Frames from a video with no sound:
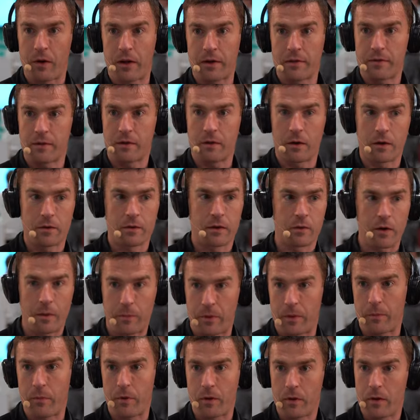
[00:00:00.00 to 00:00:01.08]
place to talk to the right
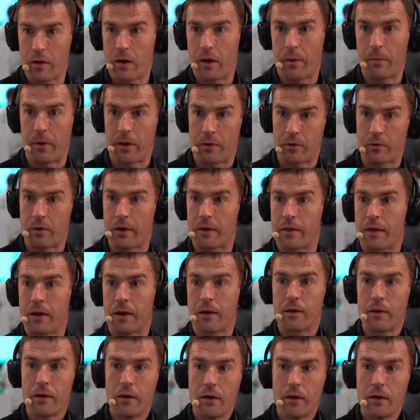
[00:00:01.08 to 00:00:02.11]
people about the right thing.